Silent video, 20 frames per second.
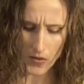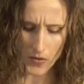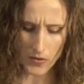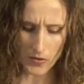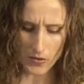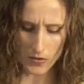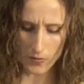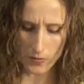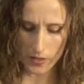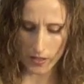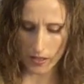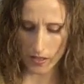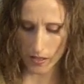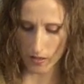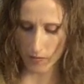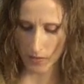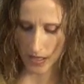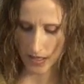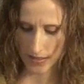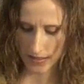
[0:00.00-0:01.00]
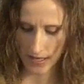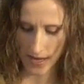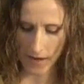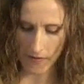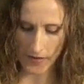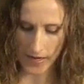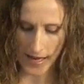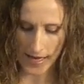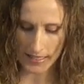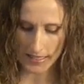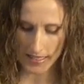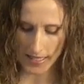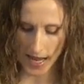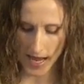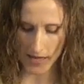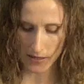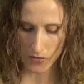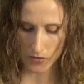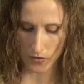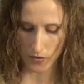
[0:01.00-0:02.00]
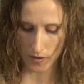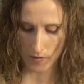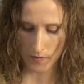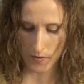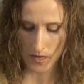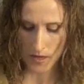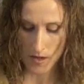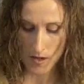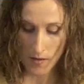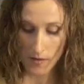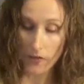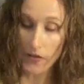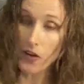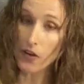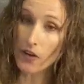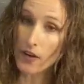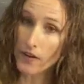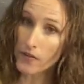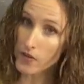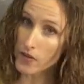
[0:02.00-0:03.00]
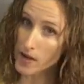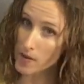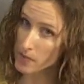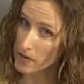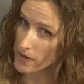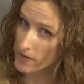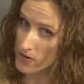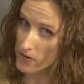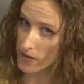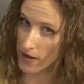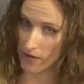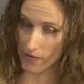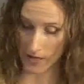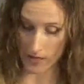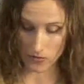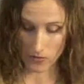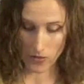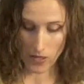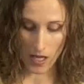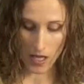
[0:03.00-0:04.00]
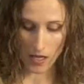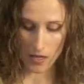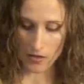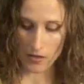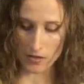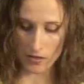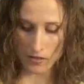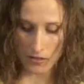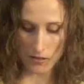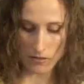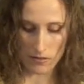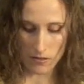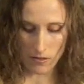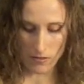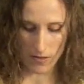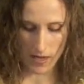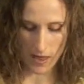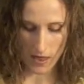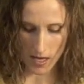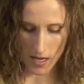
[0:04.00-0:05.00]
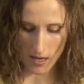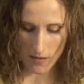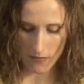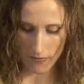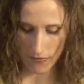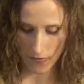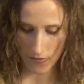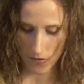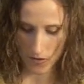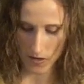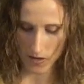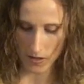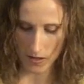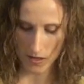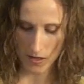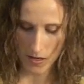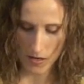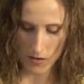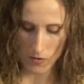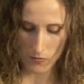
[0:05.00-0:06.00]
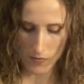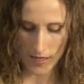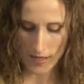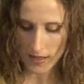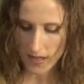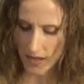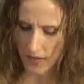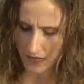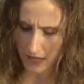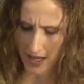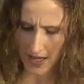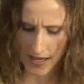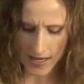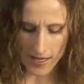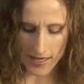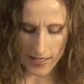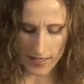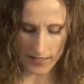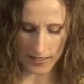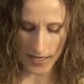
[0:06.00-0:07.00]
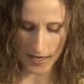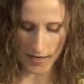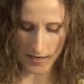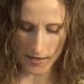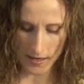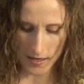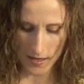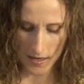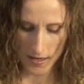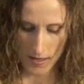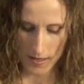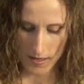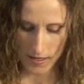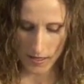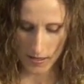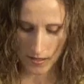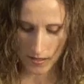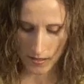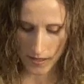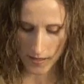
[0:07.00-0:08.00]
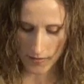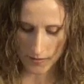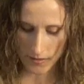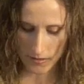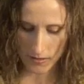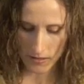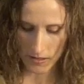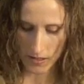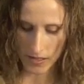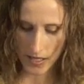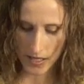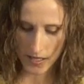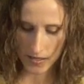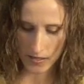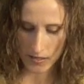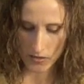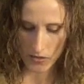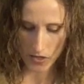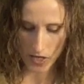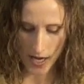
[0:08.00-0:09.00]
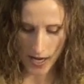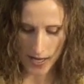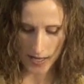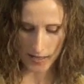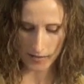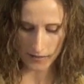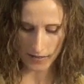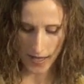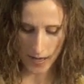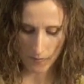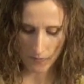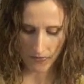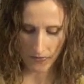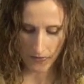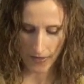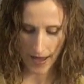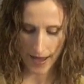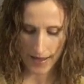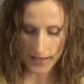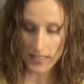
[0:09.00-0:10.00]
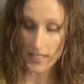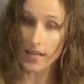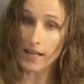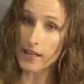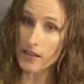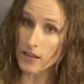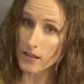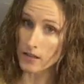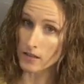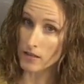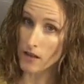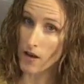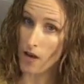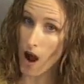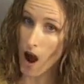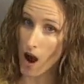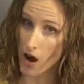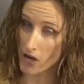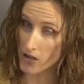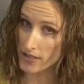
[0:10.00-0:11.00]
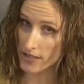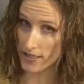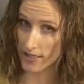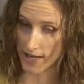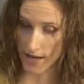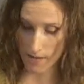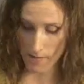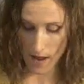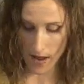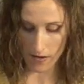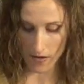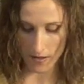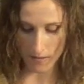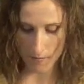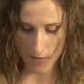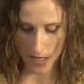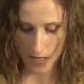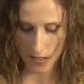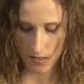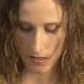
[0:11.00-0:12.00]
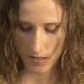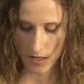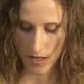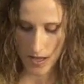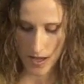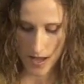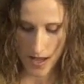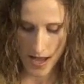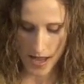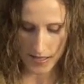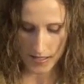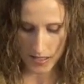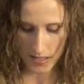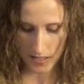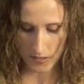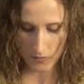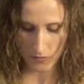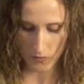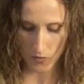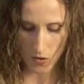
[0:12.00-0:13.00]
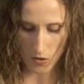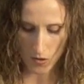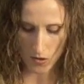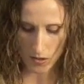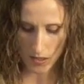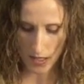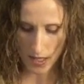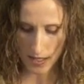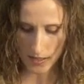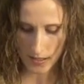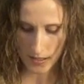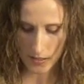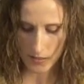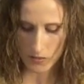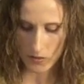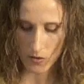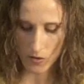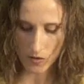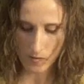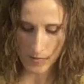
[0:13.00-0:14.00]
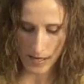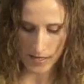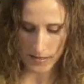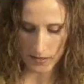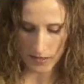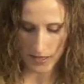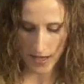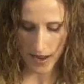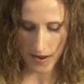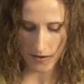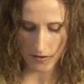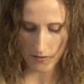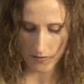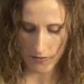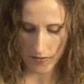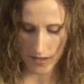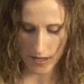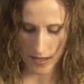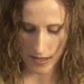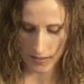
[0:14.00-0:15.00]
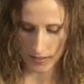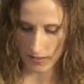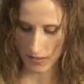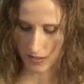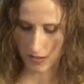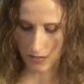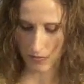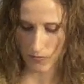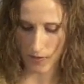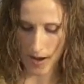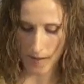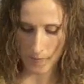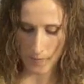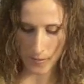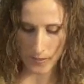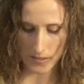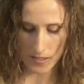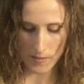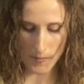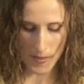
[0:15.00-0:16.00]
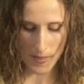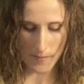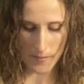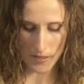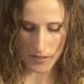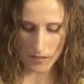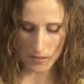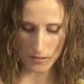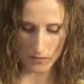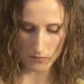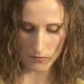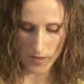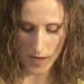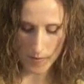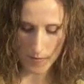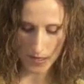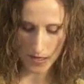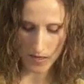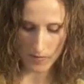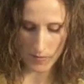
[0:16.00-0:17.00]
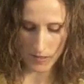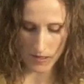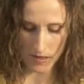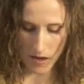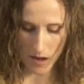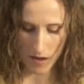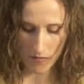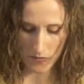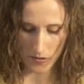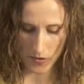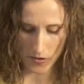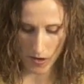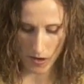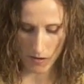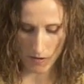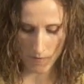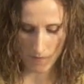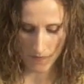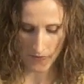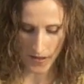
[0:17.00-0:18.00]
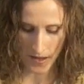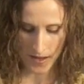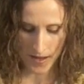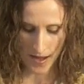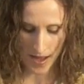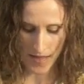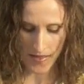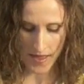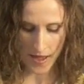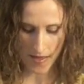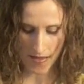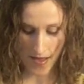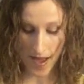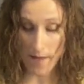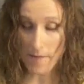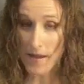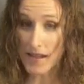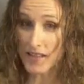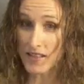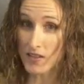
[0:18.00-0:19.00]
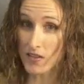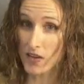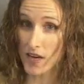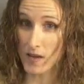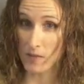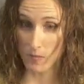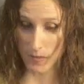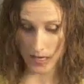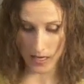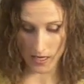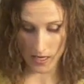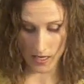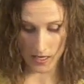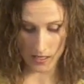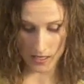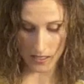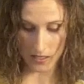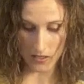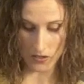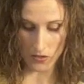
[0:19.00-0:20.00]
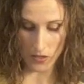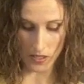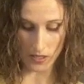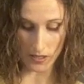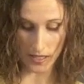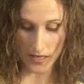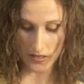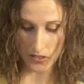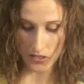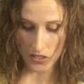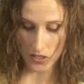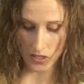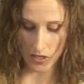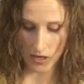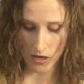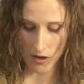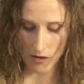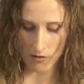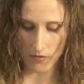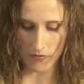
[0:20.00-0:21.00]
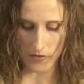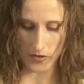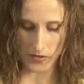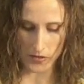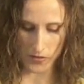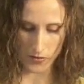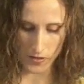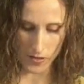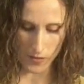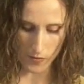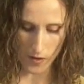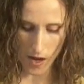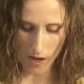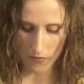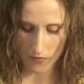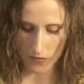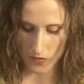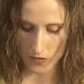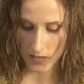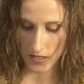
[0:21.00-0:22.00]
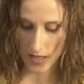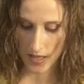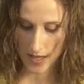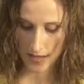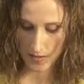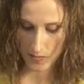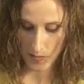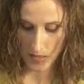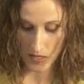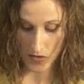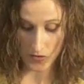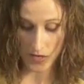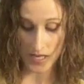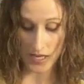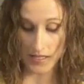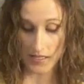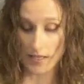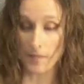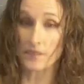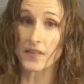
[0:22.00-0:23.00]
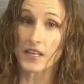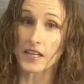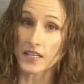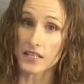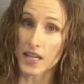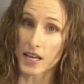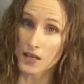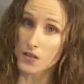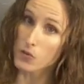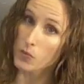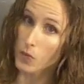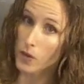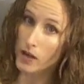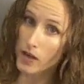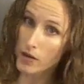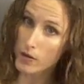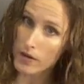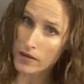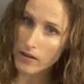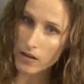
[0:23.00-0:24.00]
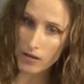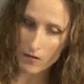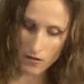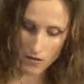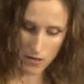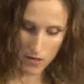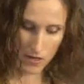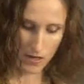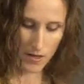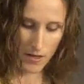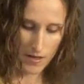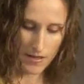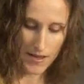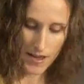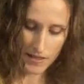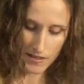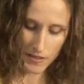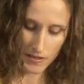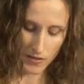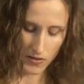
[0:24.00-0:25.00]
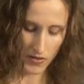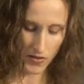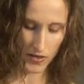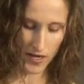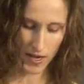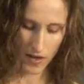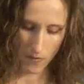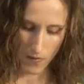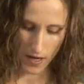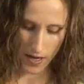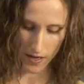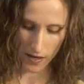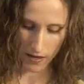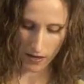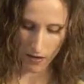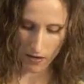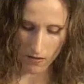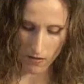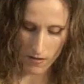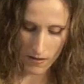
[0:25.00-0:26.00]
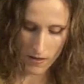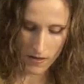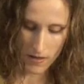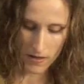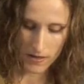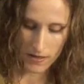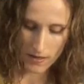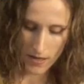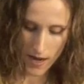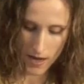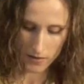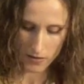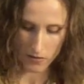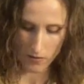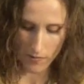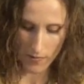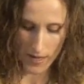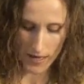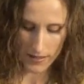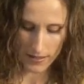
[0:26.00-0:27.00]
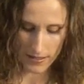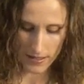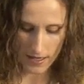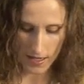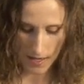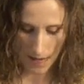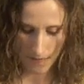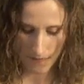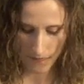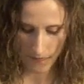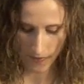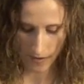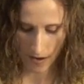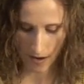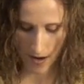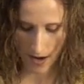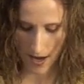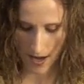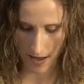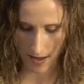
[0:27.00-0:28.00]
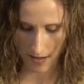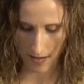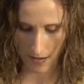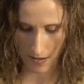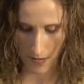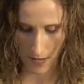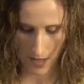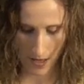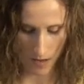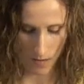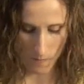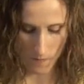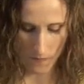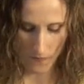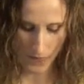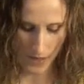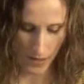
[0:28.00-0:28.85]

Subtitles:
Those are really good because they have a nice tang to them. If you don't have grape leaves around, that's okay. You could just use a green leaf or red leaf lettuce and get the leaves cleaned and dried and lay them flat. Take the hard stem out of the middle and just roll a little dolmas out of this. Just put some in the middle and wrap it up and off you go. And that makes a great picnic dish or a lunch to go. If you're doing a raw foods cleanse but you need something to take to work with you, that's a great way to go. Not too messy. All right, there we go.